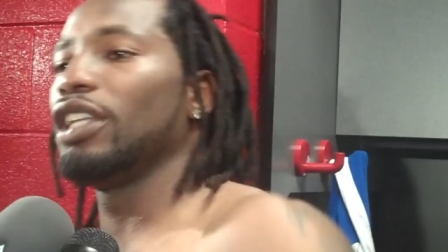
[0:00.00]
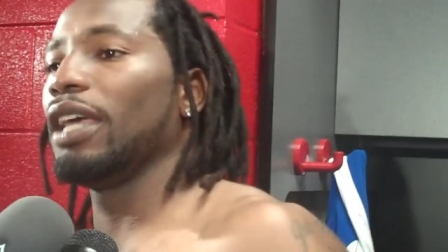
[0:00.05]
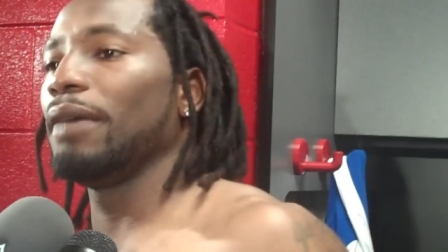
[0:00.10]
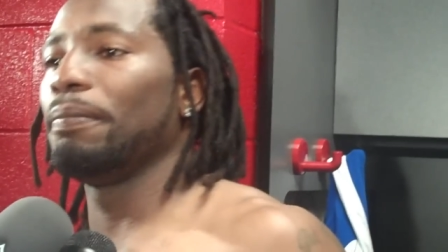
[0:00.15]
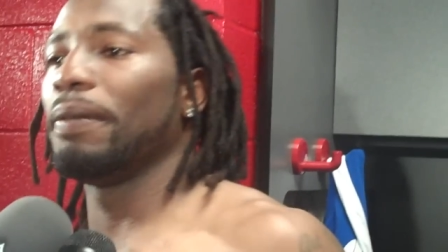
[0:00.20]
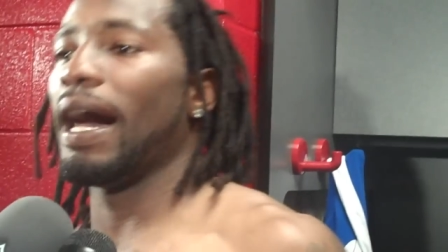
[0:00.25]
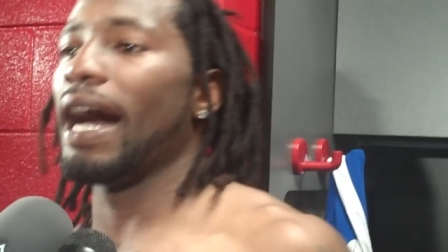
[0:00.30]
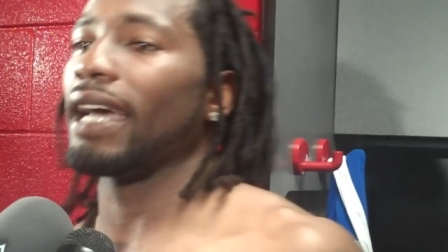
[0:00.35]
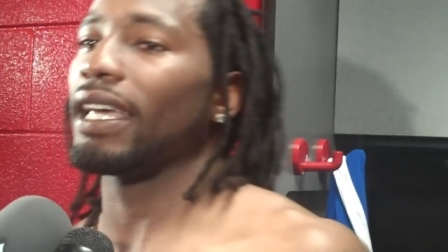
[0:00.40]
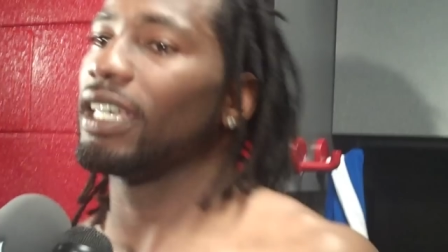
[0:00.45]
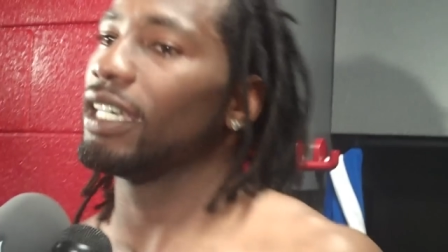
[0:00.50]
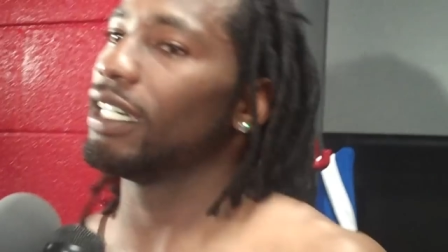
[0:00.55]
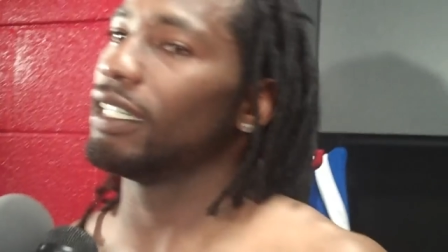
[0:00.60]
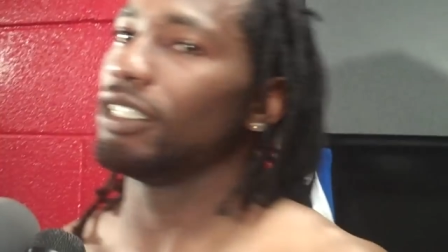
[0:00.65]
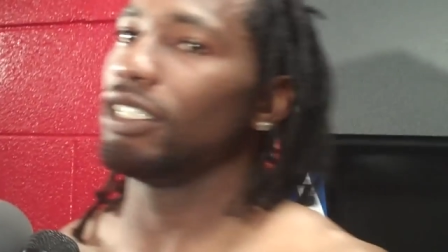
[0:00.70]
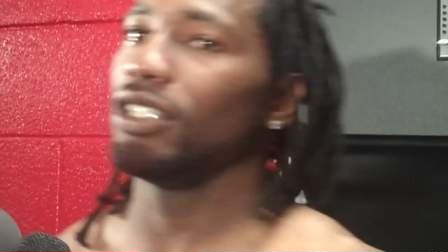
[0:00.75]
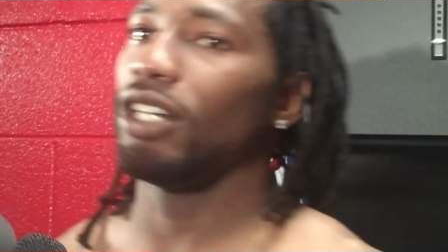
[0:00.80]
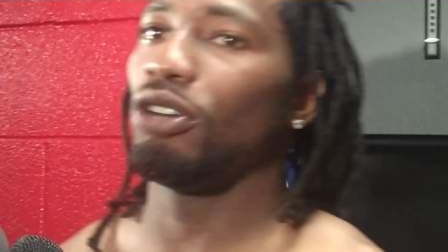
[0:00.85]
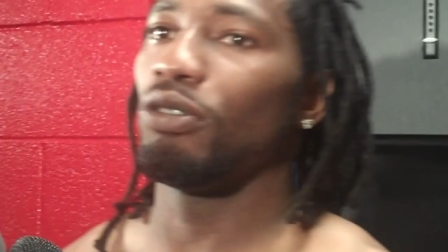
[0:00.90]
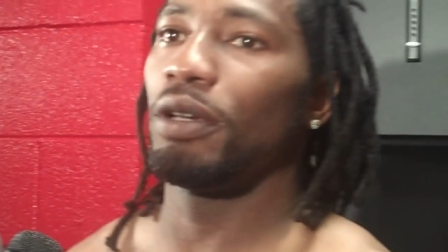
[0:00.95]
D-Block
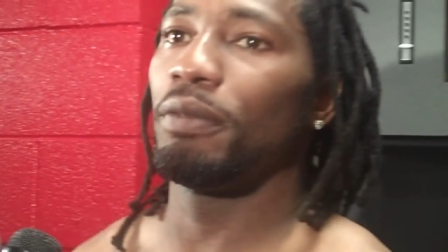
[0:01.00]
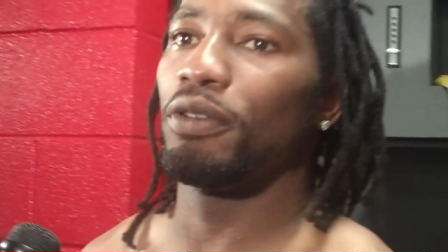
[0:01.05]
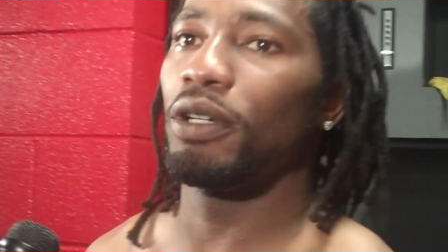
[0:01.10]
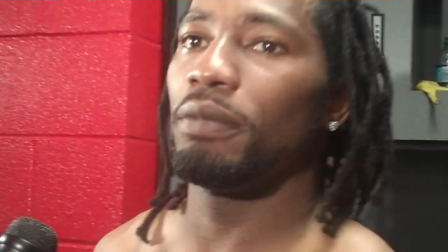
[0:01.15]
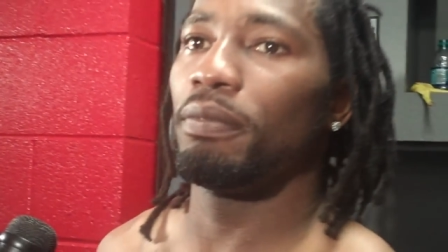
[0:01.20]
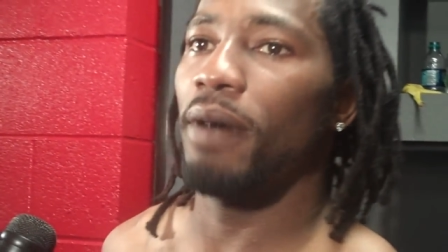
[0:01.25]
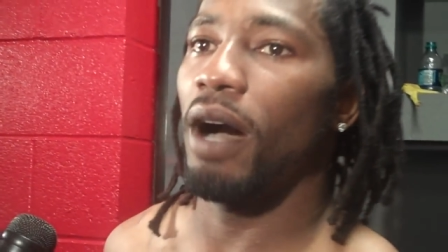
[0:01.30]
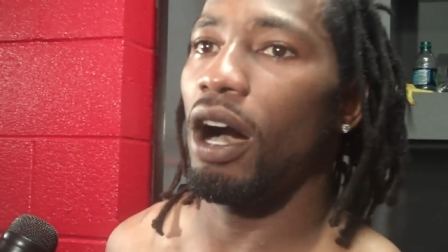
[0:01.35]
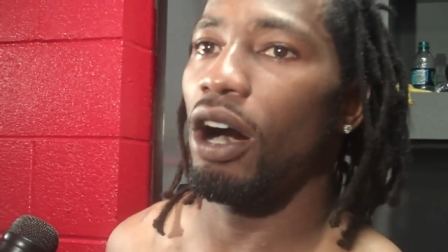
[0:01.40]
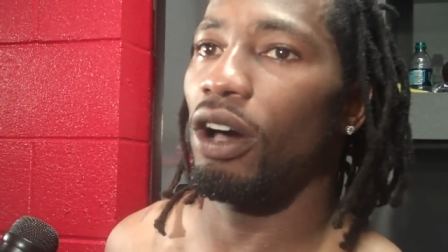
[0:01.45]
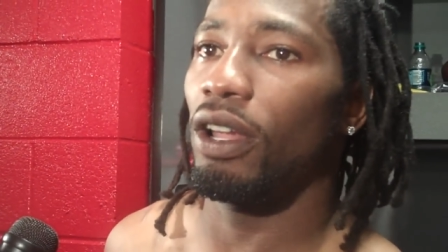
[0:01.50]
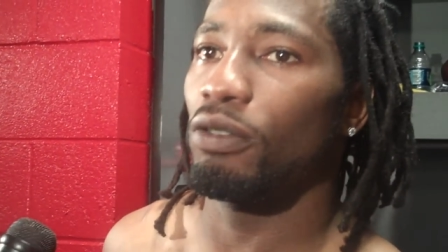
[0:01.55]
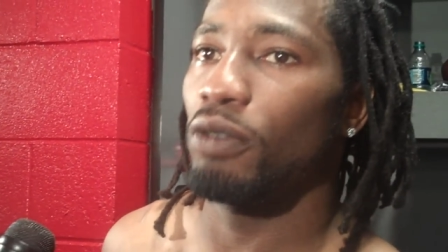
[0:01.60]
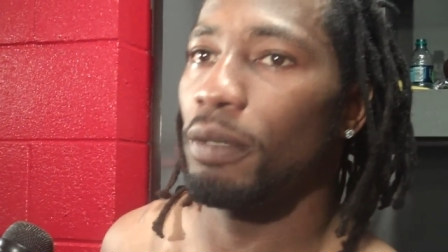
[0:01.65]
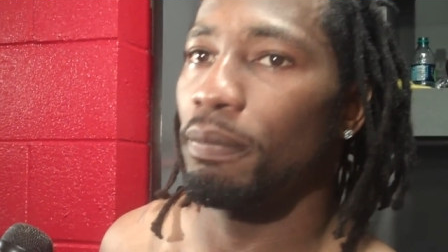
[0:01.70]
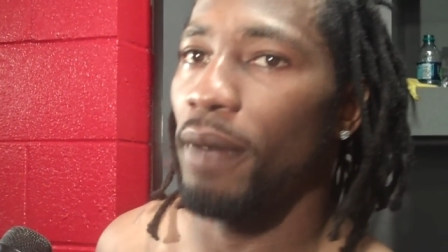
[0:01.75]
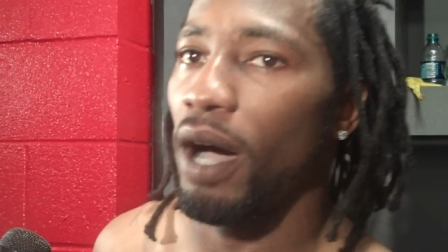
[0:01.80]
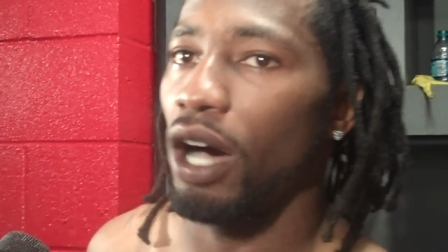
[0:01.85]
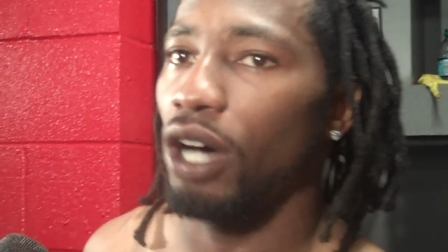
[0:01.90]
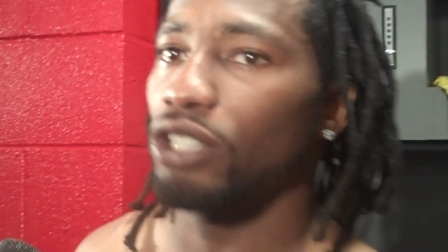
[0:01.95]
Hill, you know, we ball
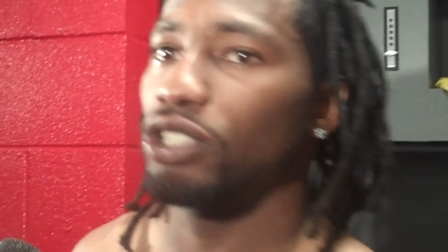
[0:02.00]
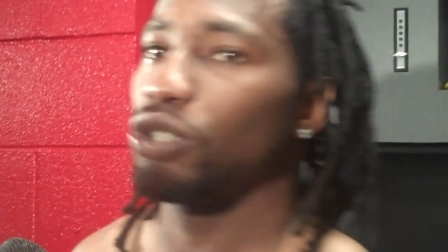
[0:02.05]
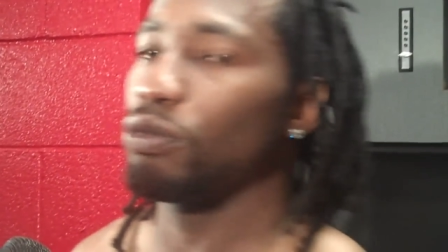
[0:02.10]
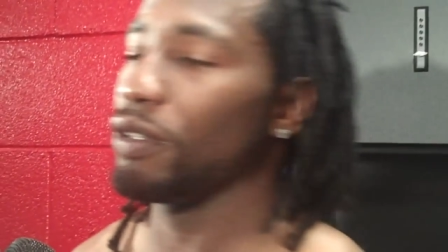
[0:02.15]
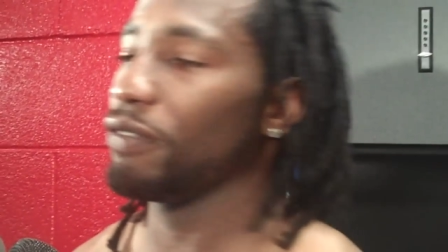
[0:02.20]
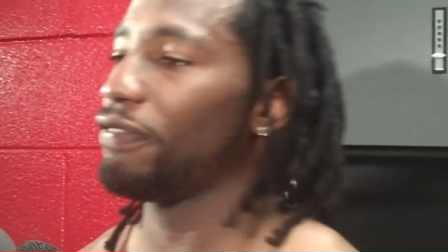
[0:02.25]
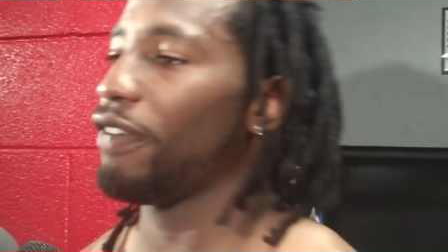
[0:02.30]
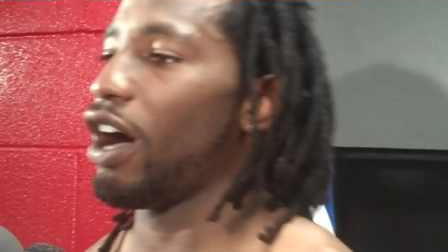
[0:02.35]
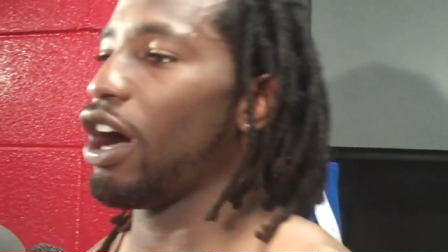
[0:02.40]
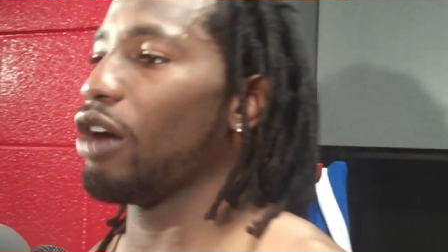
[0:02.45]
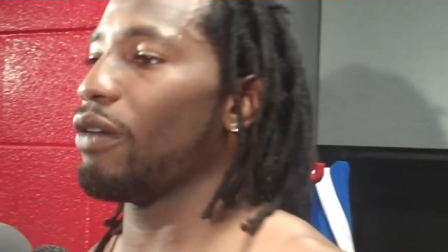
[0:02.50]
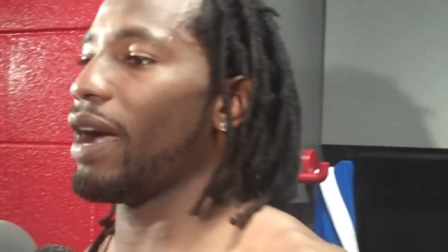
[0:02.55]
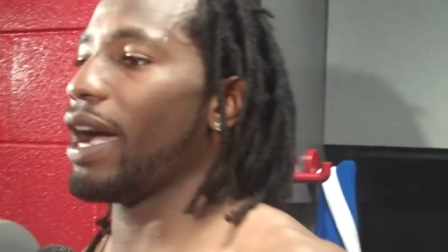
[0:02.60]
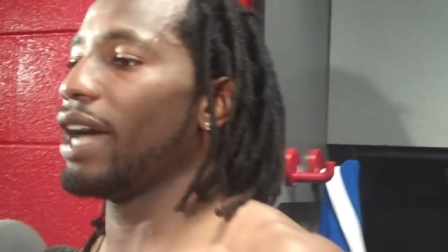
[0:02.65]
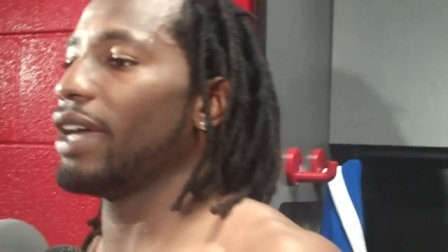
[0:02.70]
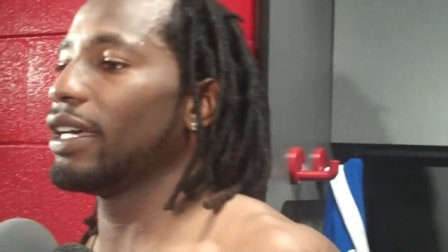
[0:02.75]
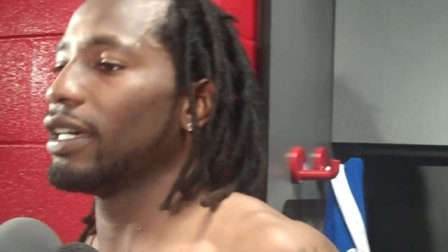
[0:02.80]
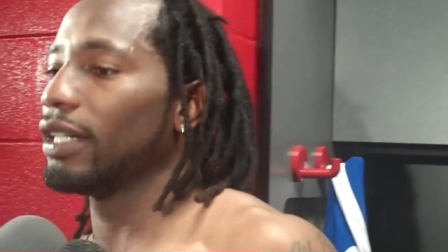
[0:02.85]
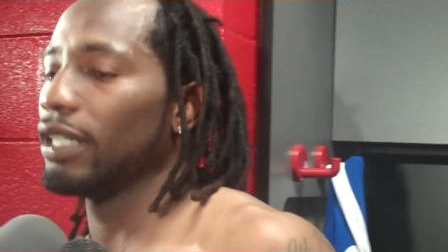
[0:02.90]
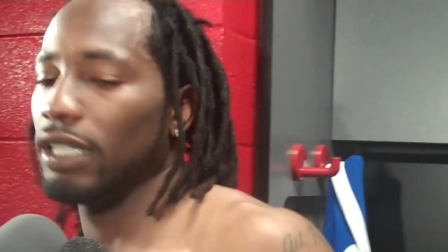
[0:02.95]
till we fall
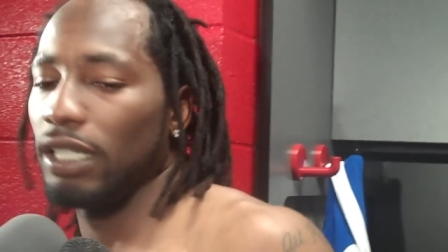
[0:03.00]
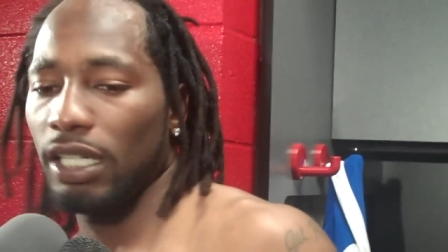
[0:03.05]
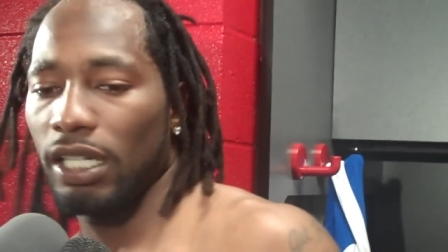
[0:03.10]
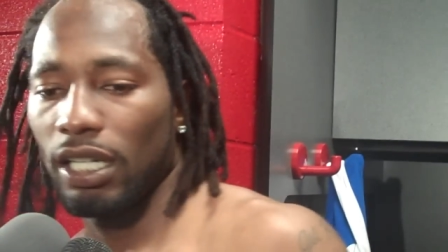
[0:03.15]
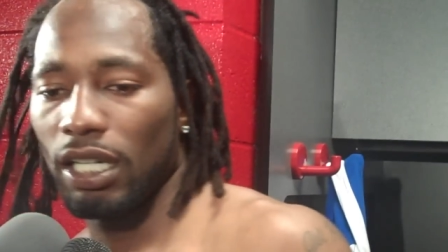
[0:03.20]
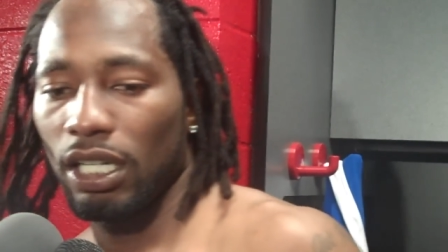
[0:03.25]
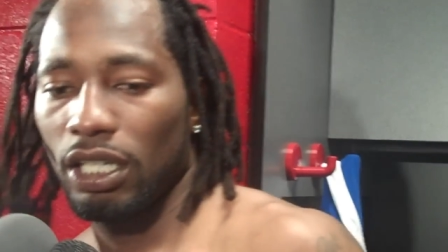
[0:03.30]
around here.